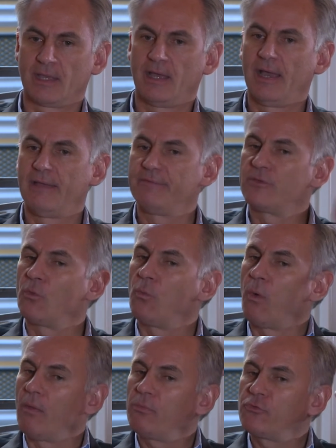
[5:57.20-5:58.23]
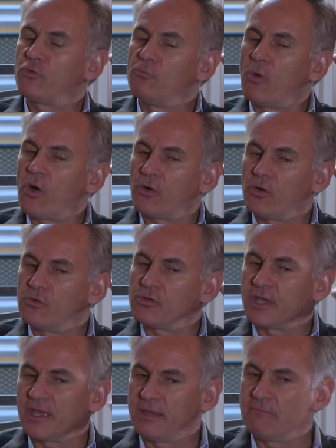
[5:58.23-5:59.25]
And the one tomorrow
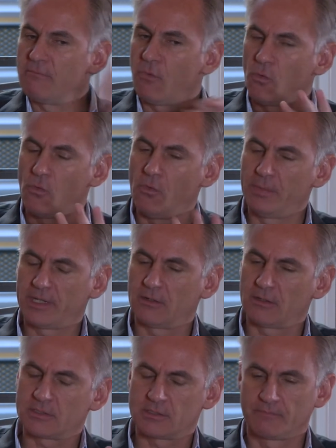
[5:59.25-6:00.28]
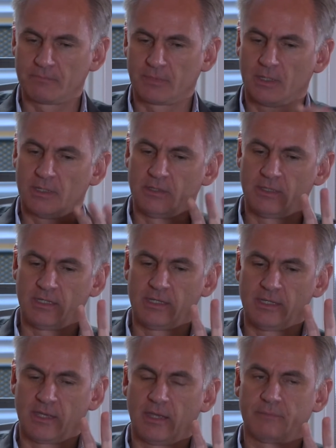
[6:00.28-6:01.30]
came more because
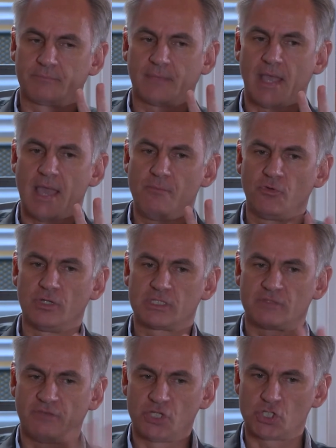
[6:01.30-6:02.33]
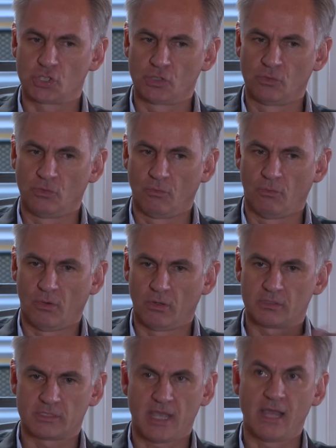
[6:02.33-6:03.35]
the Emirates vision
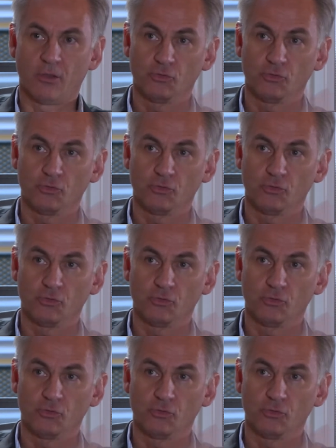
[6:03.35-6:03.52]
was "Hello